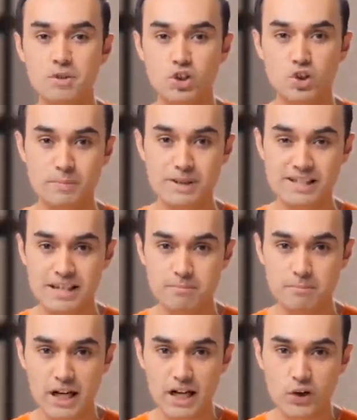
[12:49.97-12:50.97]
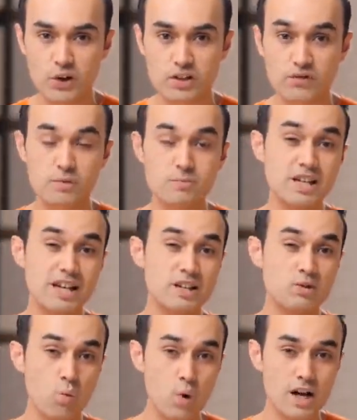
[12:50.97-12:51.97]
UPC barcodes from
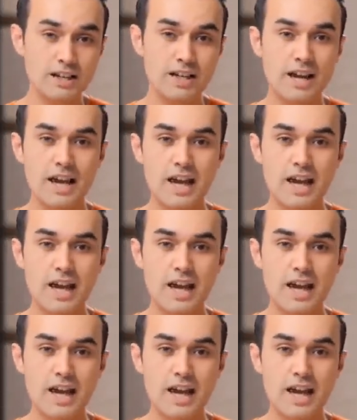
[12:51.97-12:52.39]
GS1.